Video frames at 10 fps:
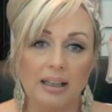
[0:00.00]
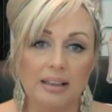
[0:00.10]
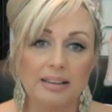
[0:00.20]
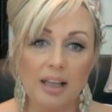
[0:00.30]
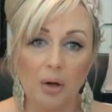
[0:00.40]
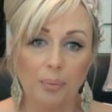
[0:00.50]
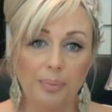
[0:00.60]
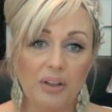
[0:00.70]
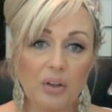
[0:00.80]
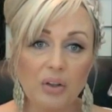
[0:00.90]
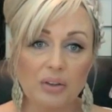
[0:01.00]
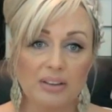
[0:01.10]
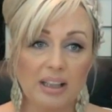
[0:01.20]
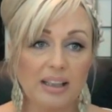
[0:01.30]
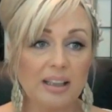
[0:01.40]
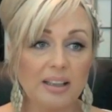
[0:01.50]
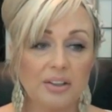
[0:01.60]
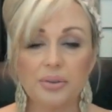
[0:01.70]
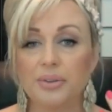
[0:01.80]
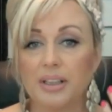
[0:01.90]
So, because I
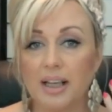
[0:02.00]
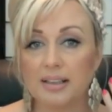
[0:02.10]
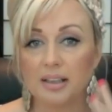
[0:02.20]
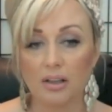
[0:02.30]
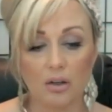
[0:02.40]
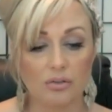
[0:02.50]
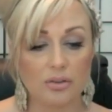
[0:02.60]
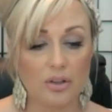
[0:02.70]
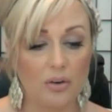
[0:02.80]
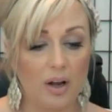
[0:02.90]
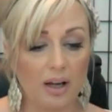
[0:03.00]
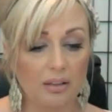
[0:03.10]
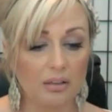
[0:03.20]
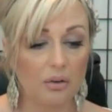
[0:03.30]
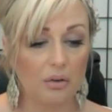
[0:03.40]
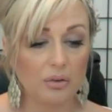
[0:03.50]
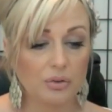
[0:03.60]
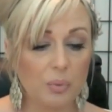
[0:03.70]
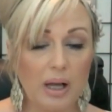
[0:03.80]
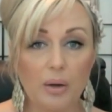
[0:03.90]
can't use it as a contour, I
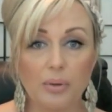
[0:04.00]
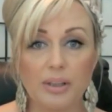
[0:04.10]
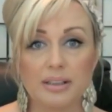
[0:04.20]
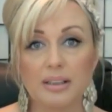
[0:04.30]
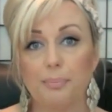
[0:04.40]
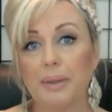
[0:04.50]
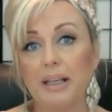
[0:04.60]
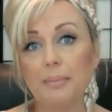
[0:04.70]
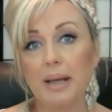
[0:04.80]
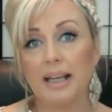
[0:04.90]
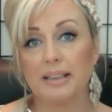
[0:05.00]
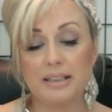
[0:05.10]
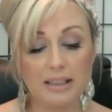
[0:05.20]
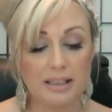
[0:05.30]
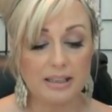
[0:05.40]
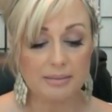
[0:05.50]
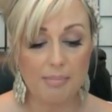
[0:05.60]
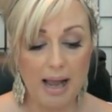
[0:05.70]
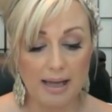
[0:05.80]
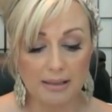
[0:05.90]
thought, well, it's a pigment, it's
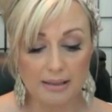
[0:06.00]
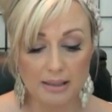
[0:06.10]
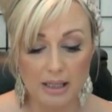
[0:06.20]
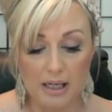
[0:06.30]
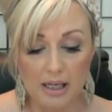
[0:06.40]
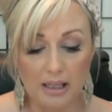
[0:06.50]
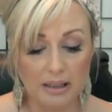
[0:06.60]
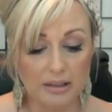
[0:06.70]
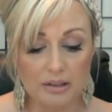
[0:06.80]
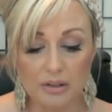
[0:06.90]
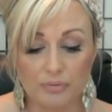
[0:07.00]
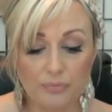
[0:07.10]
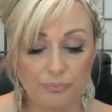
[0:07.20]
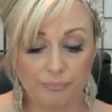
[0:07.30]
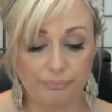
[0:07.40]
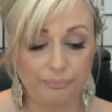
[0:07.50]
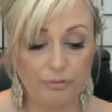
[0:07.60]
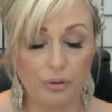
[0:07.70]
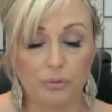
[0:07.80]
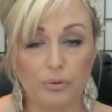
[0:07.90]
matte, it's
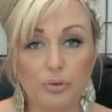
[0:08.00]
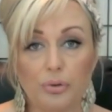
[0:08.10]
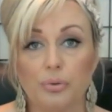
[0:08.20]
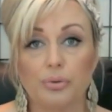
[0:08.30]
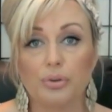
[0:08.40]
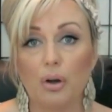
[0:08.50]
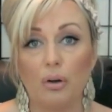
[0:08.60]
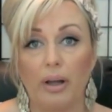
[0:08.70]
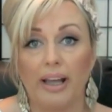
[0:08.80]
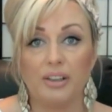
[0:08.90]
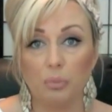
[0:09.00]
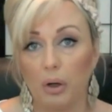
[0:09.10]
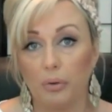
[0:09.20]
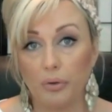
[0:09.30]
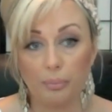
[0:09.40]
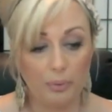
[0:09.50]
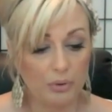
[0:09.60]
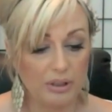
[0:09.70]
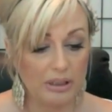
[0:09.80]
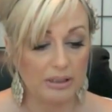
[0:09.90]
for to use anywhere on your
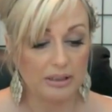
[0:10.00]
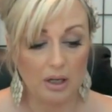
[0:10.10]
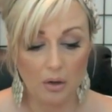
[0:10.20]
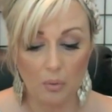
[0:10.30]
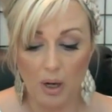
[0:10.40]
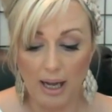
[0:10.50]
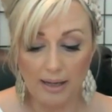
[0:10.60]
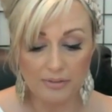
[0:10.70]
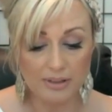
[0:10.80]
body. So I've